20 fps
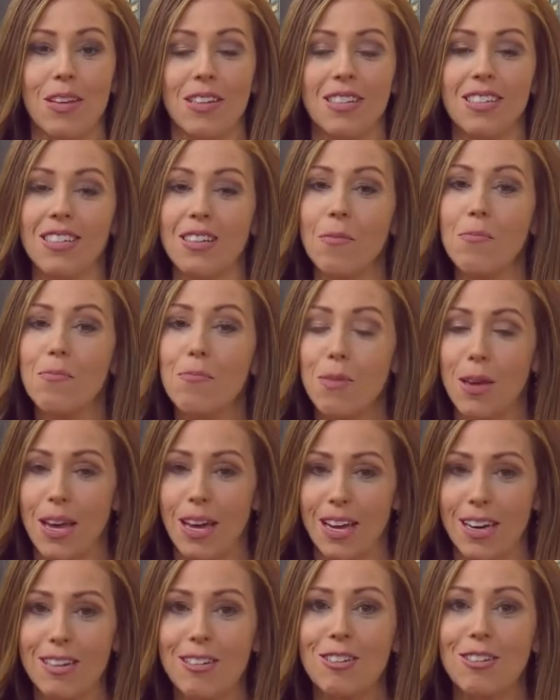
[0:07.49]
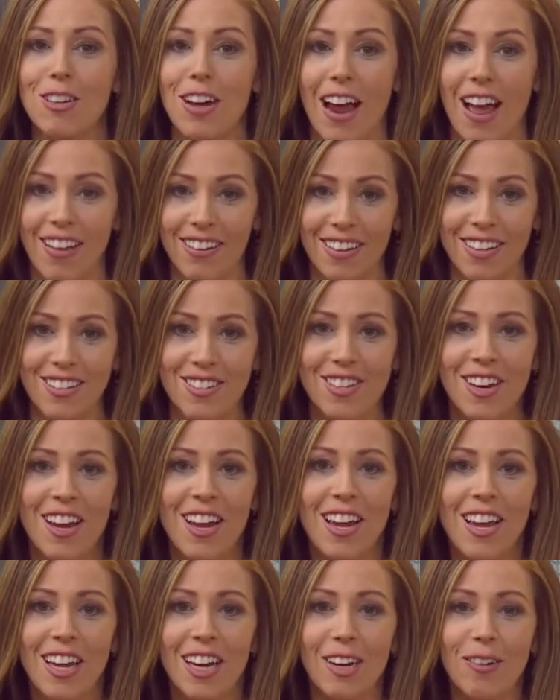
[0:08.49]
This is a big challenge.
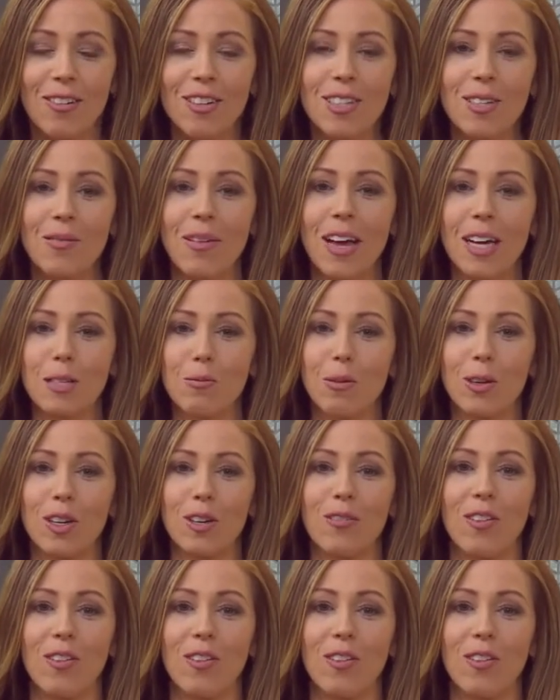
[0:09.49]
Here with some expert